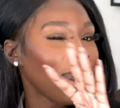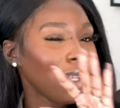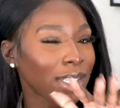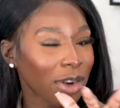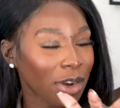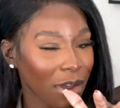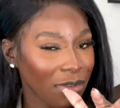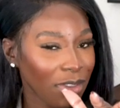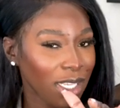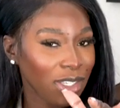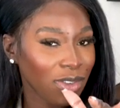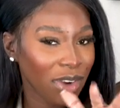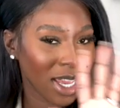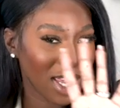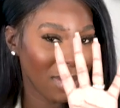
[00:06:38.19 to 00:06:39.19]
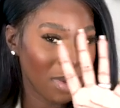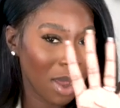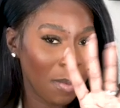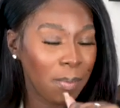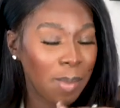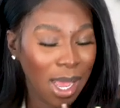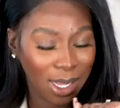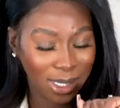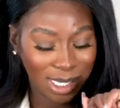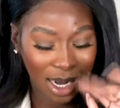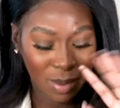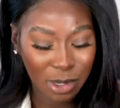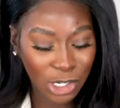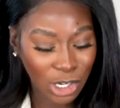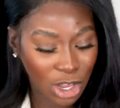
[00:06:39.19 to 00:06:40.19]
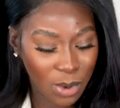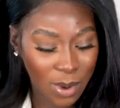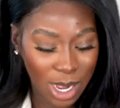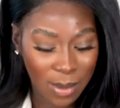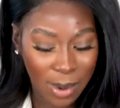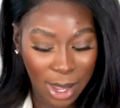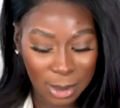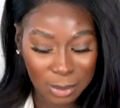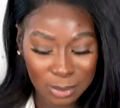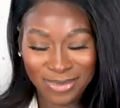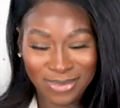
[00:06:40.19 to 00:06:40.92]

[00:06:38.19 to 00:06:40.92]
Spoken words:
I don't know if these are a keeper, but let me show you anyway.